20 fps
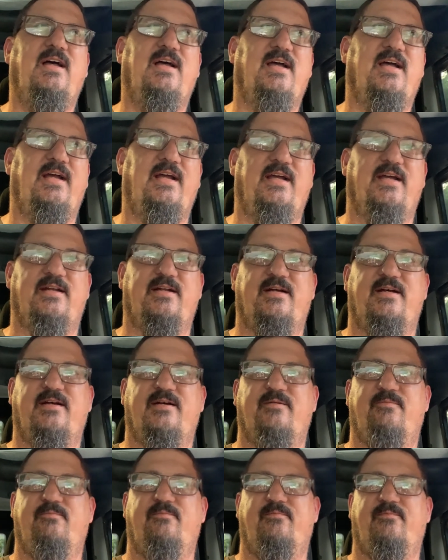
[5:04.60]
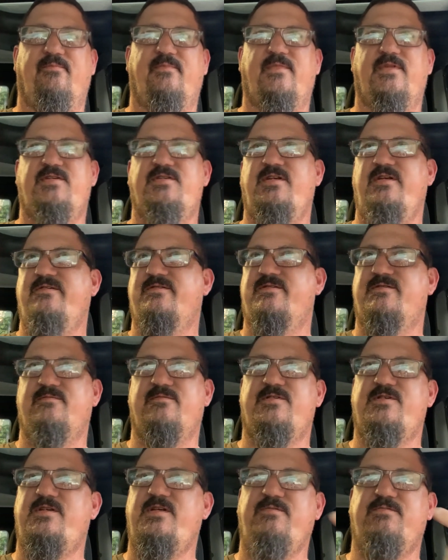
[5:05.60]
And she
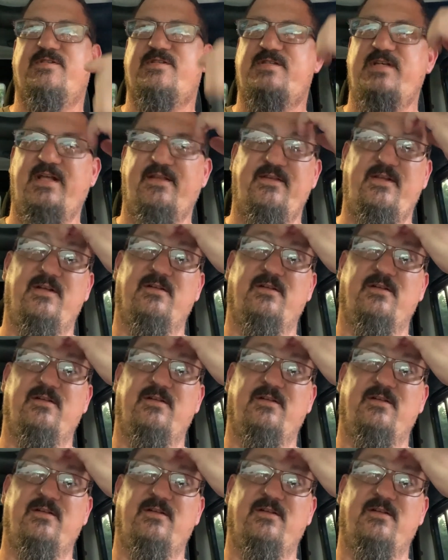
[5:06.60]
was setting the